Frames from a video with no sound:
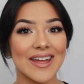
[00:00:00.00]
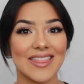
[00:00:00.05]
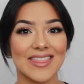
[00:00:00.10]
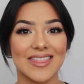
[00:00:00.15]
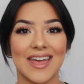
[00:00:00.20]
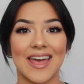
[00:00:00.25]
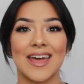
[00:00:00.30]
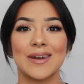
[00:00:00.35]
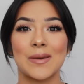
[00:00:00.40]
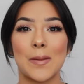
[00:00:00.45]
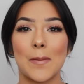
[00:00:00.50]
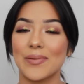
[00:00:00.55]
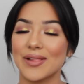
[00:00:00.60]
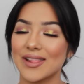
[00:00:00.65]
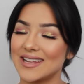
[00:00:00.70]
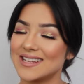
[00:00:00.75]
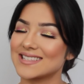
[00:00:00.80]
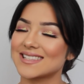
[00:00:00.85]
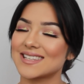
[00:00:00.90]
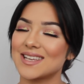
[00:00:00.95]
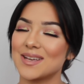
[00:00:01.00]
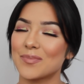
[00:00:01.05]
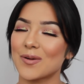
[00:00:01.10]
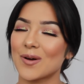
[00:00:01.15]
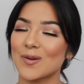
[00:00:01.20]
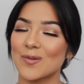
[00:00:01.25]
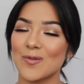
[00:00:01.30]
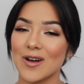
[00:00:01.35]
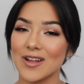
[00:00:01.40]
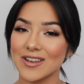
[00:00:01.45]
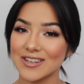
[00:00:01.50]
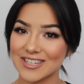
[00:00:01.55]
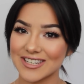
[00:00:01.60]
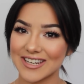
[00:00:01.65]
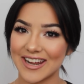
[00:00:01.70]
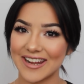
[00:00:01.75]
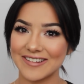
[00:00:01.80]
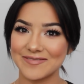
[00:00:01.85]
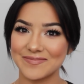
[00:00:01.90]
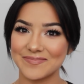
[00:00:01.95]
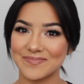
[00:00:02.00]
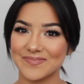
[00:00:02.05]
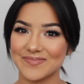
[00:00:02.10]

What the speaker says: then please keep on watching.